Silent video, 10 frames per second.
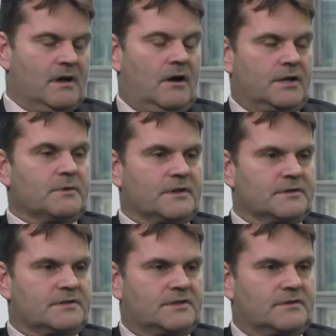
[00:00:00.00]
arguing
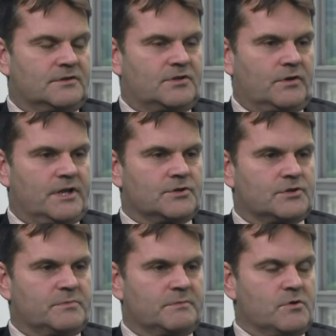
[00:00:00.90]
that the dollar yen
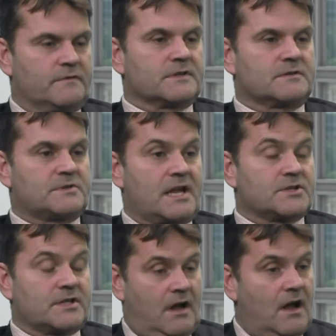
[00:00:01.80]
should be moving
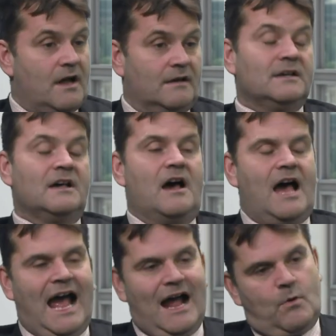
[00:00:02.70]
substantially mm. higher.
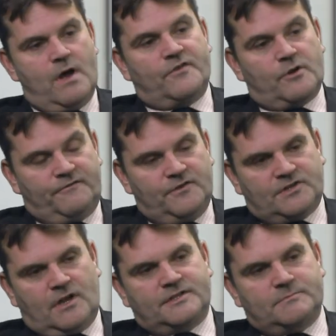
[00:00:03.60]
However, if you
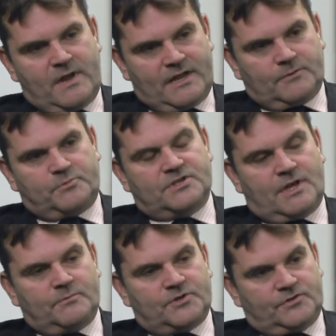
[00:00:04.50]
start to make the
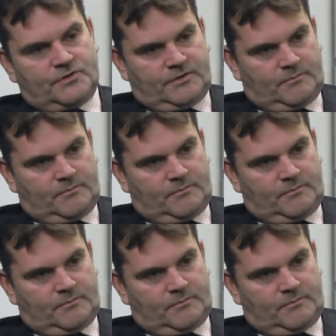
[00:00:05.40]
presumption that